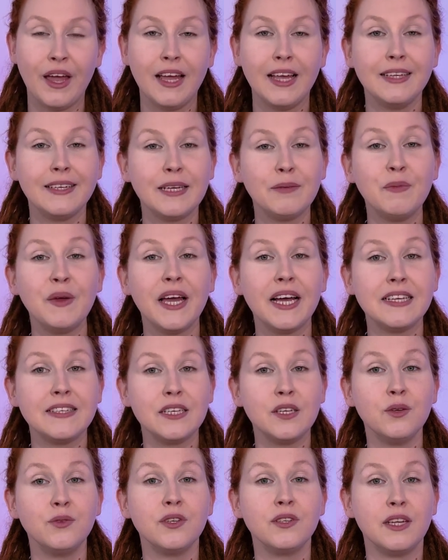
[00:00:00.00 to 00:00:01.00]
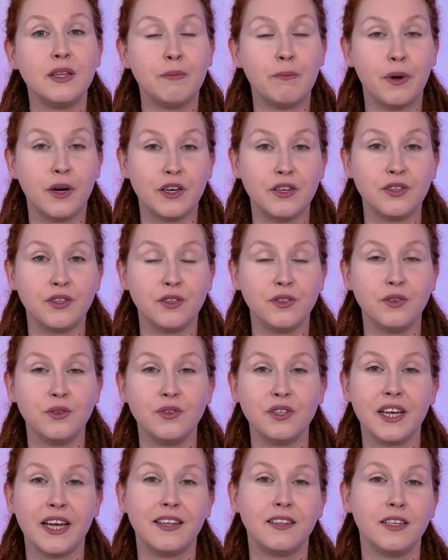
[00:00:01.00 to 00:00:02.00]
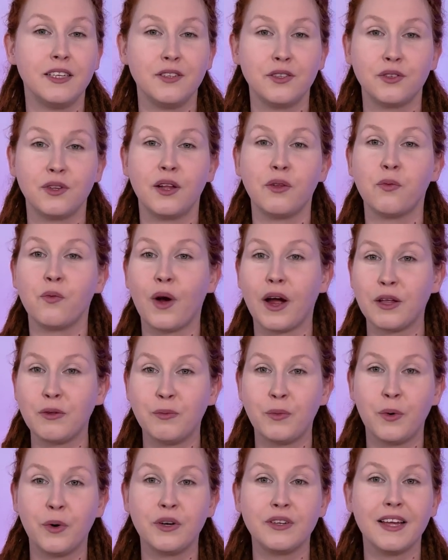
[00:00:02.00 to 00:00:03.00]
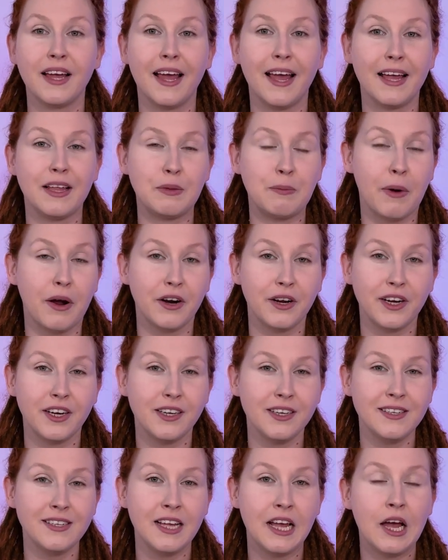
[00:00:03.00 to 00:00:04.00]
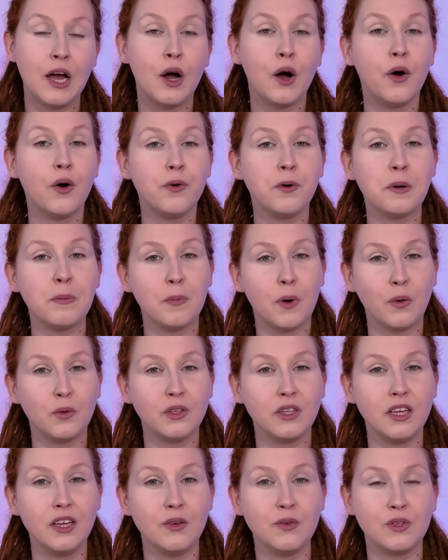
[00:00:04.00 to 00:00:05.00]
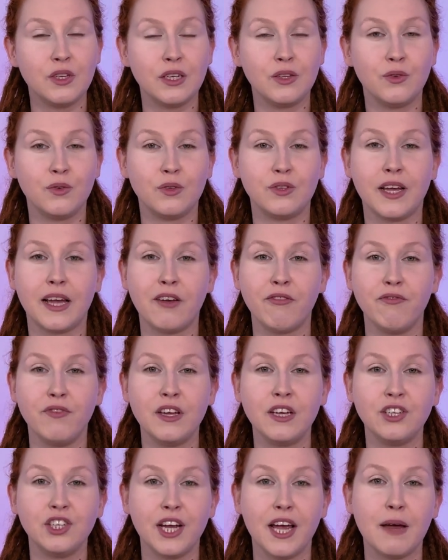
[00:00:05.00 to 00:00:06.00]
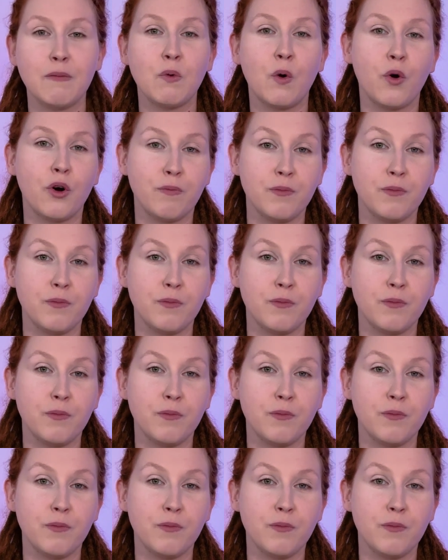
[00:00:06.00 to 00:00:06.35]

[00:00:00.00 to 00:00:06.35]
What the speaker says: It can be executed in person using a literal whiteboard and markers, or remotely using tools like FigJam or